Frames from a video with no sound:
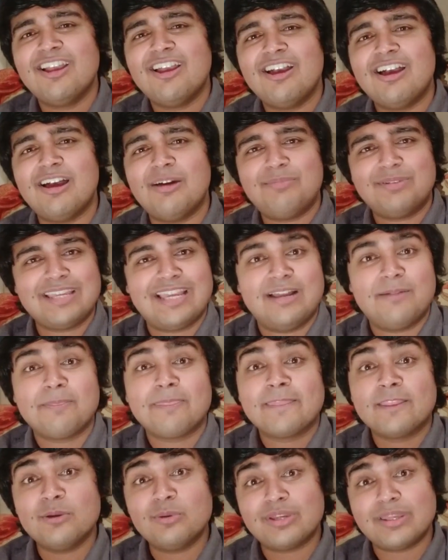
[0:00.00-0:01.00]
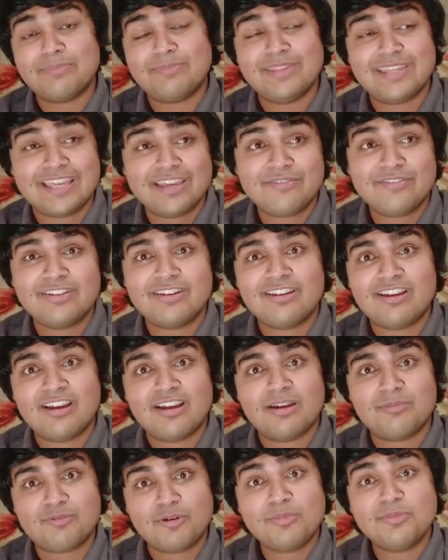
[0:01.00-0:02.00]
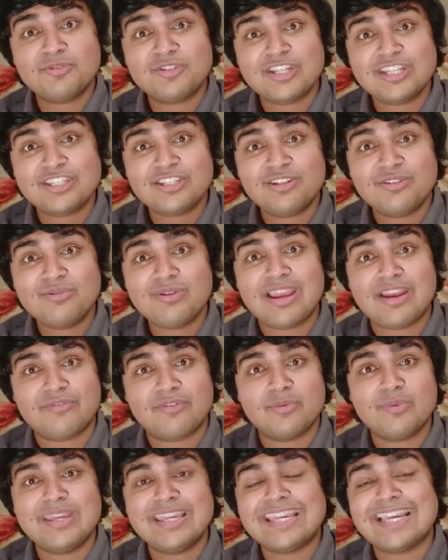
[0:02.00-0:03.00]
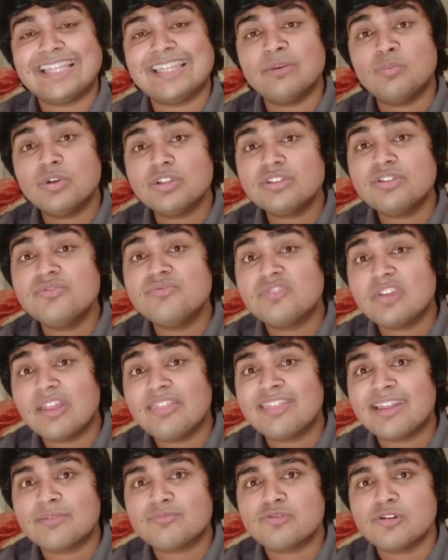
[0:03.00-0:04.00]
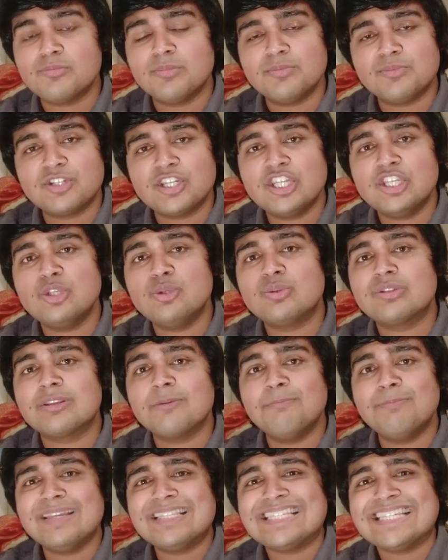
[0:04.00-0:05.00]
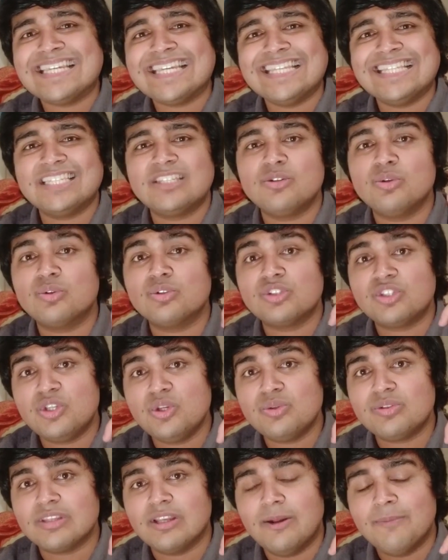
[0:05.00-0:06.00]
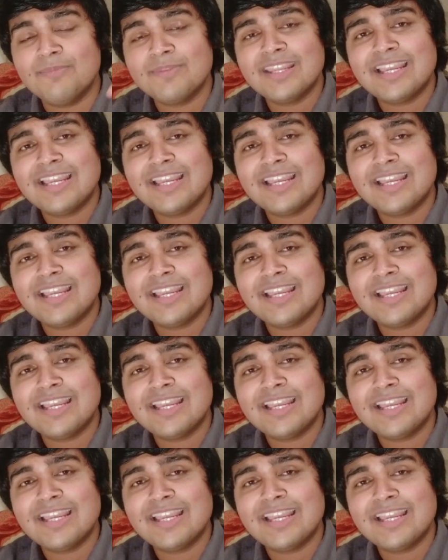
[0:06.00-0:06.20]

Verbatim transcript: Uh, but yeah, you'll be given a problem sheet to do every week, and then once you've done that problem sheet, you submit it into your tutor.